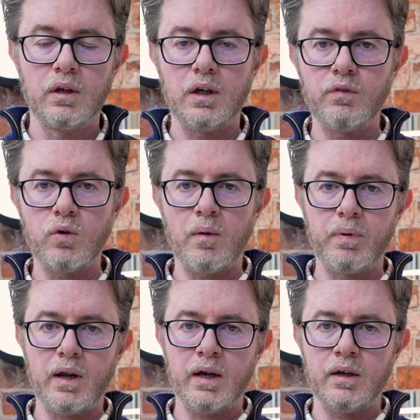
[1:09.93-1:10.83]
If you
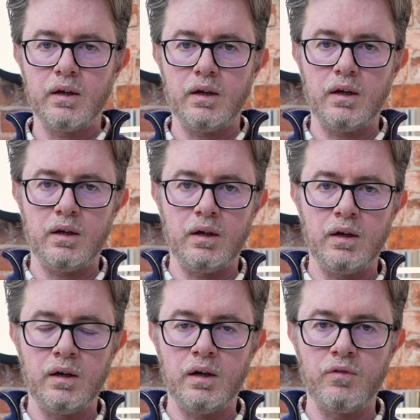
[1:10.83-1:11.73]
apply
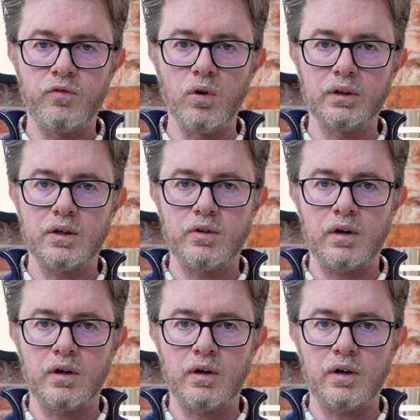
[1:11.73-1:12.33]
a voltage,